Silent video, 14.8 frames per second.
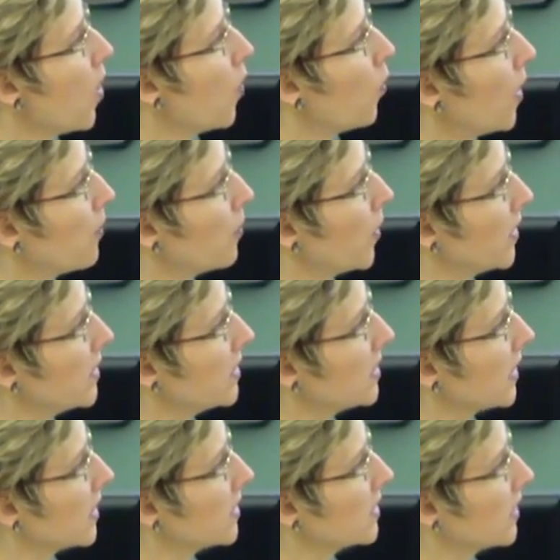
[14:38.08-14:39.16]

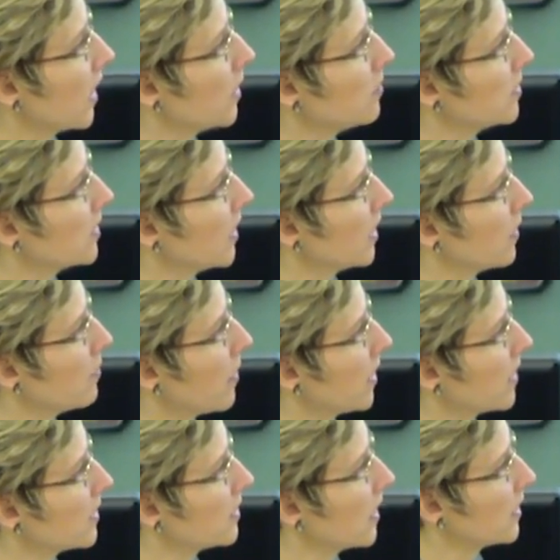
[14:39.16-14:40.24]
1.6 times 10 to the
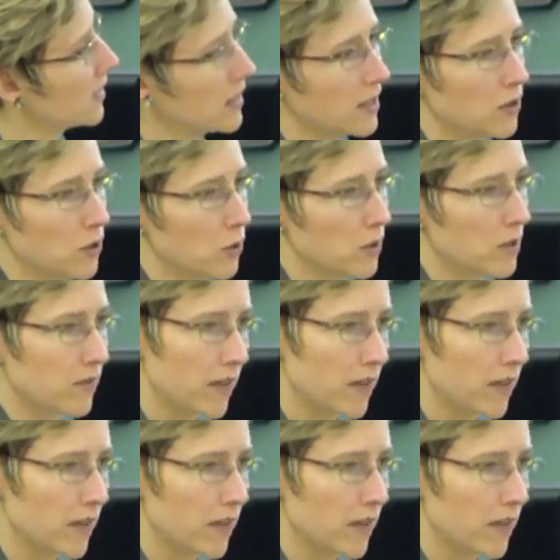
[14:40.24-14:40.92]
minus 19 joules of